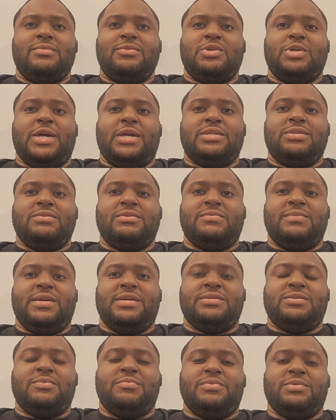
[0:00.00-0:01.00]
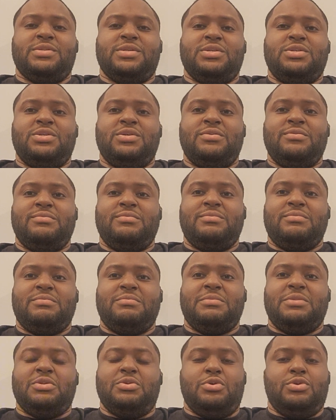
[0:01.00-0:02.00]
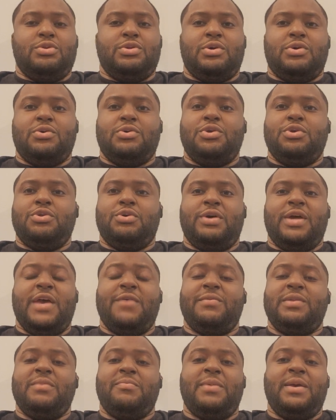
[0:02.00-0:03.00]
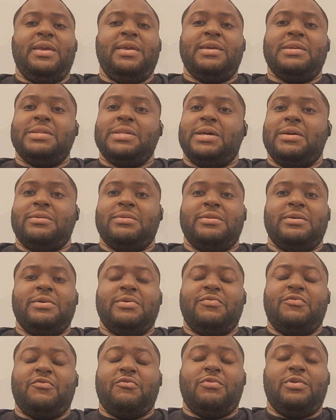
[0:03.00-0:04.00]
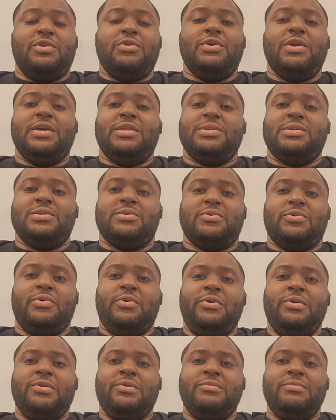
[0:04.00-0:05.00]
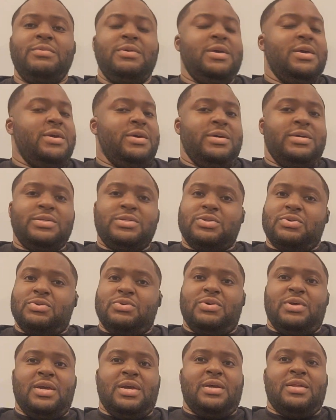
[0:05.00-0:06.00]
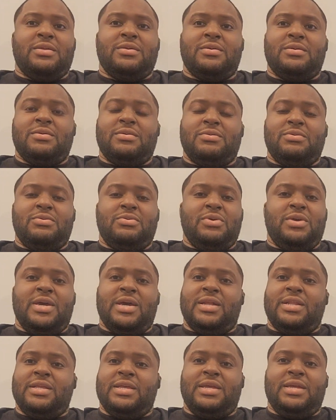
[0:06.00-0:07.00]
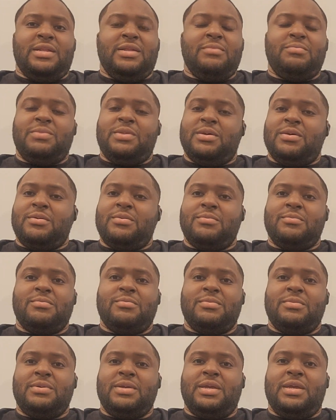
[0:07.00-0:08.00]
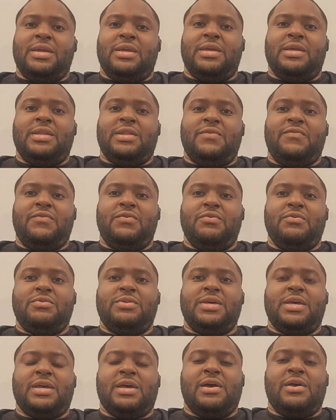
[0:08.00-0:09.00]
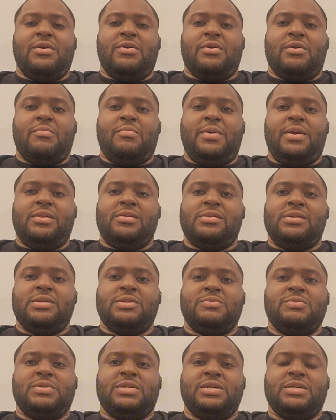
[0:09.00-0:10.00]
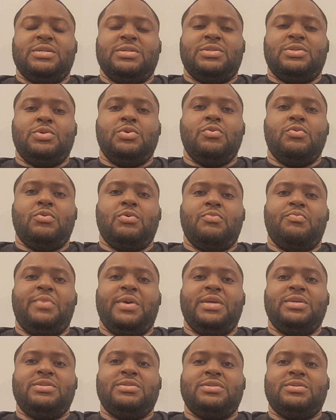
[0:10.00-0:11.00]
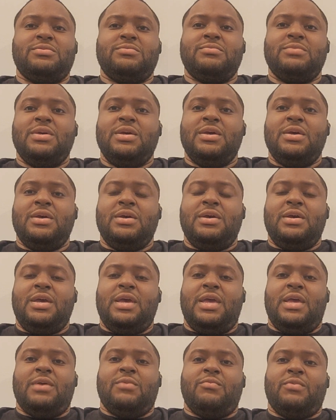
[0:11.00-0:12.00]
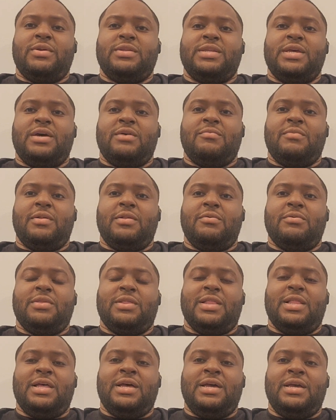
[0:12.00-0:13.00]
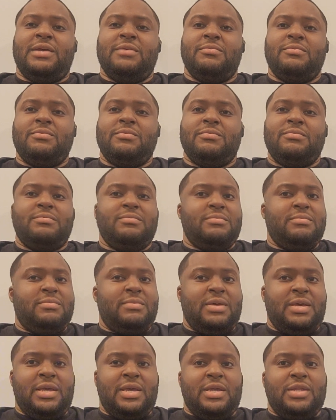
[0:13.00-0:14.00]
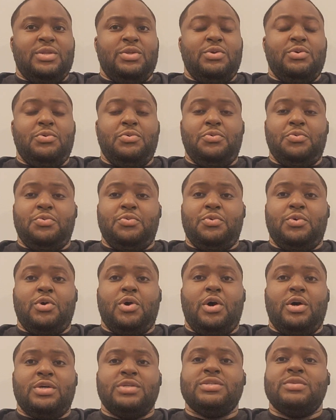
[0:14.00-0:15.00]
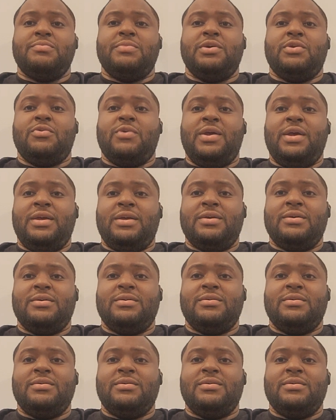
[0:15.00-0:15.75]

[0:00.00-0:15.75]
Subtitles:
trying to advance a position. You know you don't have any banking down there for when you get into the corner, so you gotta get up there. And if you take out your competitors because you were impatient and went down below the line and you caused a big wreck,